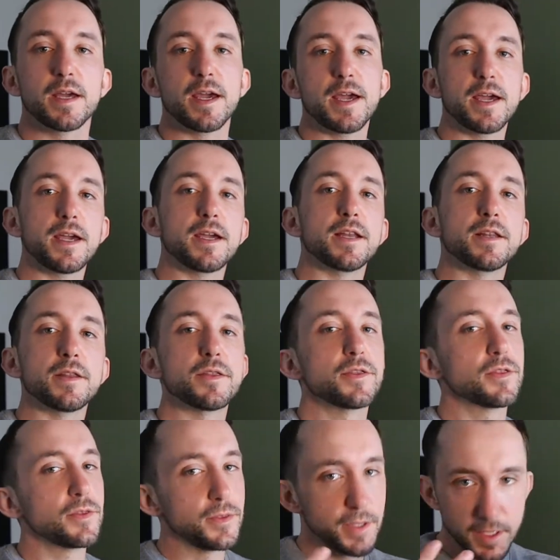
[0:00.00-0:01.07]

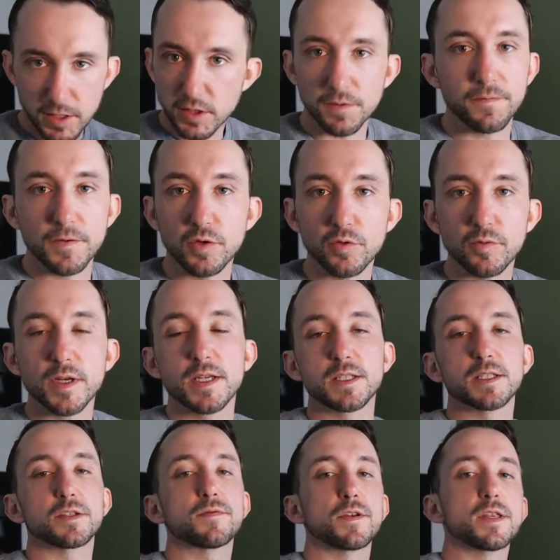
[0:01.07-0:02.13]
And there's a few
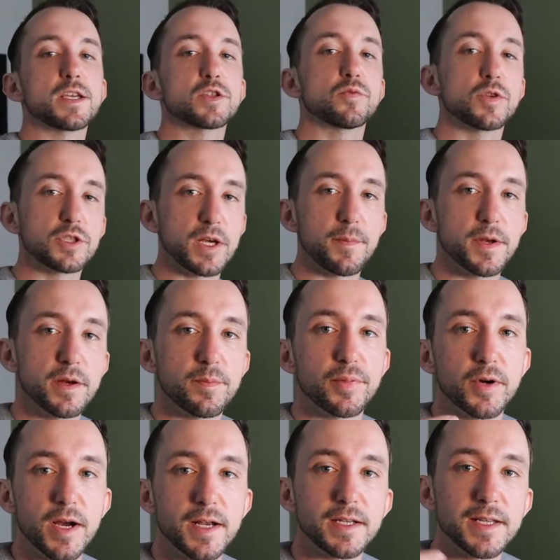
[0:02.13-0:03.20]
reasons for this, which I'm going to
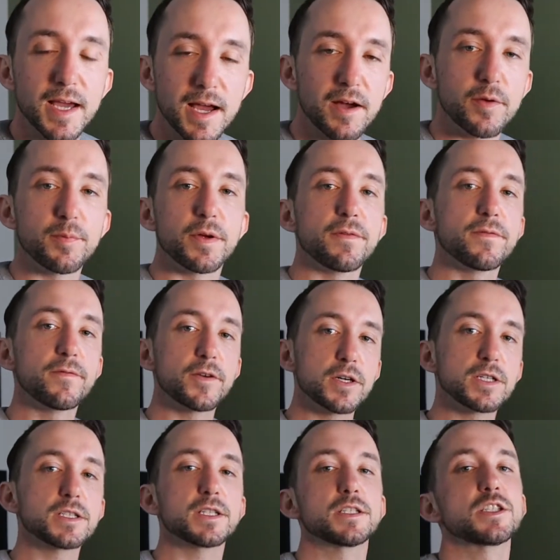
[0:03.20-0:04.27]
break down. But
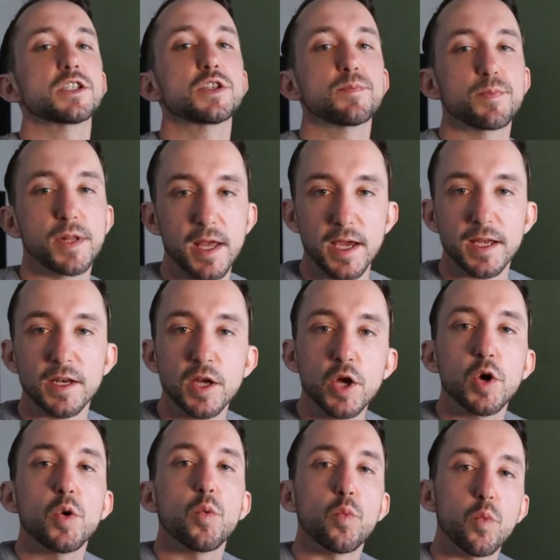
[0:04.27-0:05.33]
first, let's explain
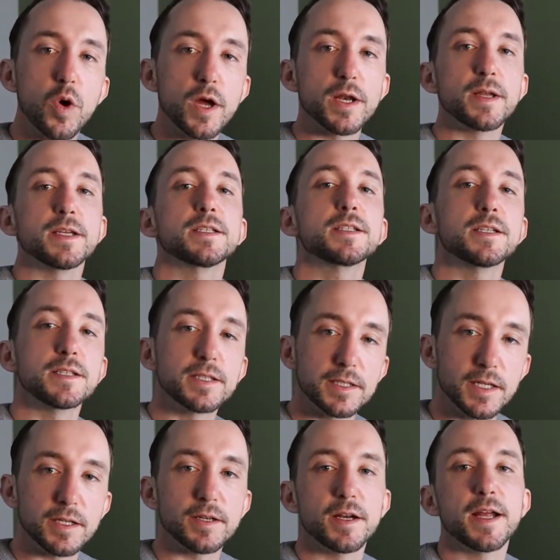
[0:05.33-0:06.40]
what is
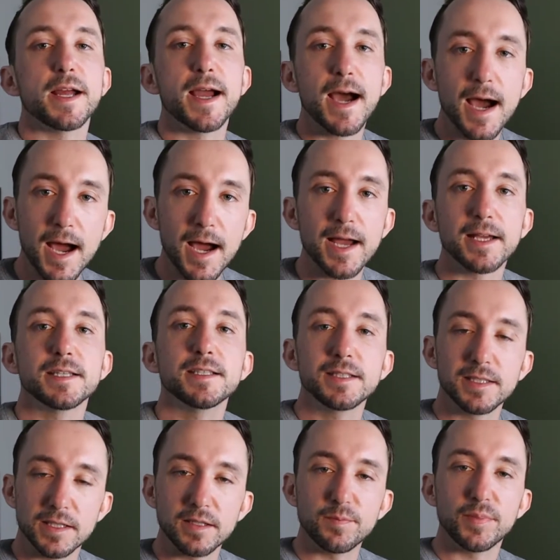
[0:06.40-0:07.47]
considered a high
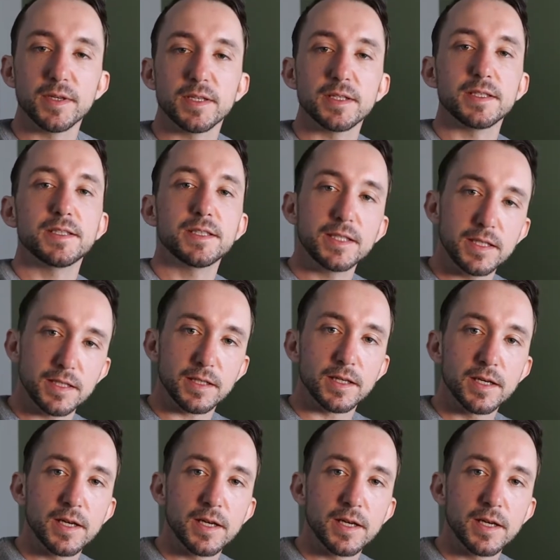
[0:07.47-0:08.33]
CPC.